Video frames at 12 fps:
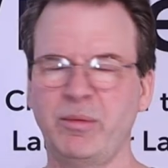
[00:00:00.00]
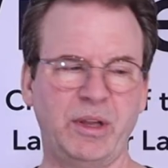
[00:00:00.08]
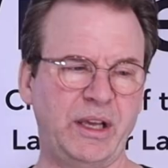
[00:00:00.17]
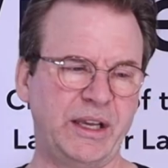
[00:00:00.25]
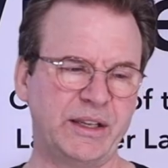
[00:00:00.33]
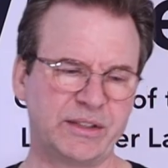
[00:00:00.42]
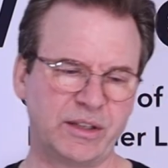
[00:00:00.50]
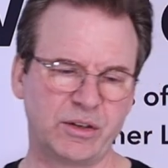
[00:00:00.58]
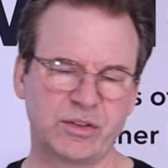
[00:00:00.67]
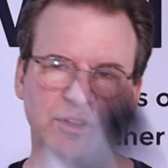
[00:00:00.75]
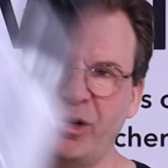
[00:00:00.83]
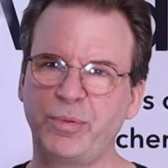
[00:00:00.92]
legs that are
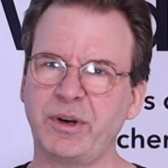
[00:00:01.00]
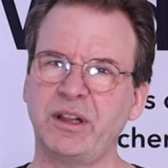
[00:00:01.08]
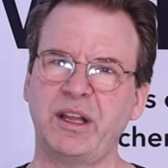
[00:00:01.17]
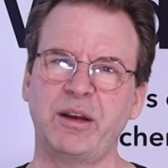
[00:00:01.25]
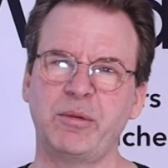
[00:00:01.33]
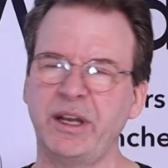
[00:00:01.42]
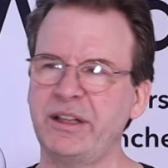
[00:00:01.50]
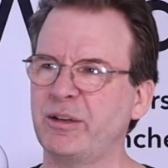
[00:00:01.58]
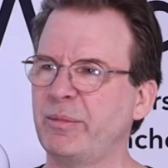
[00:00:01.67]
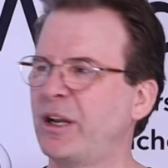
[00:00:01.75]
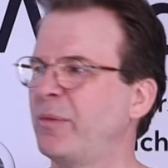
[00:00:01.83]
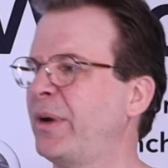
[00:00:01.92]
still pretty lightweight. They're
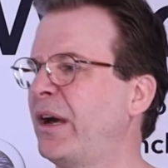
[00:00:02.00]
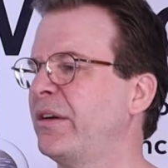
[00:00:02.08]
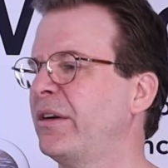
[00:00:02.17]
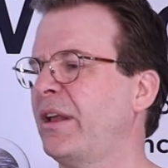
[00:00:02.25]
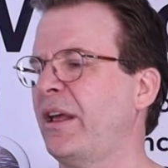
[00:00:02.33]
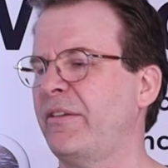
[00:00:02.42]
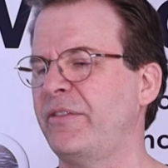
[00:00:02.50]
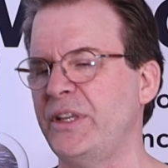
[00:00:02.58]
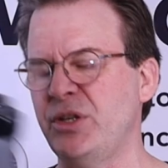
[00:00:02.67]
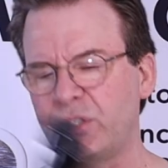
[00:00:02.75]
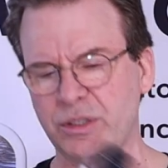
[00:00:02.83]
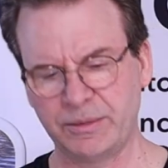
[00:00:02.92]
about 1.5 pounds
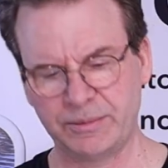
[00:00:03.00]
each.